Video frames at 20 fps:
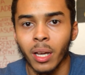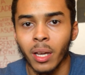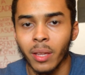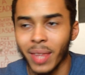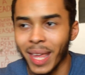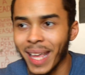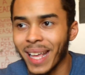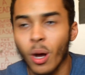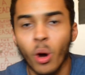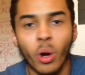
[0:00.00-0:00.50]

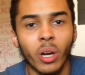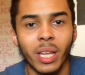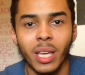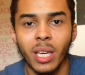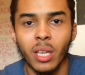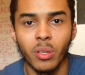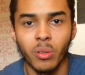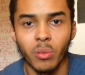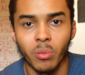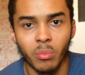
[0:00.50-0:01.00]
they can't
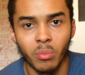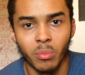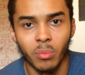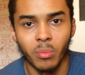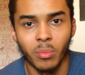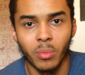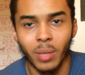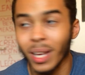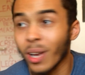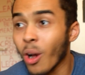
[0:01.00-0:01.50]
hear you.
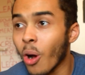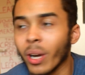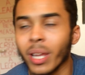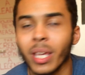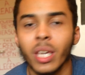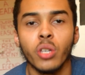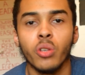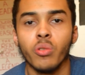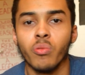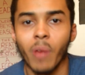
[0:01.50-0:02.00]
They can't
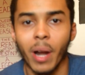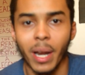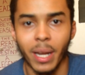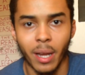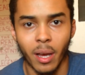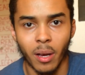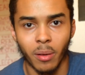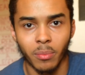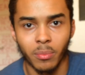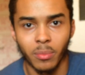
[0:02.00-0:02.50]
hear you right
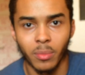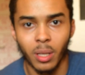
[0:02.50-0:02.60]
now.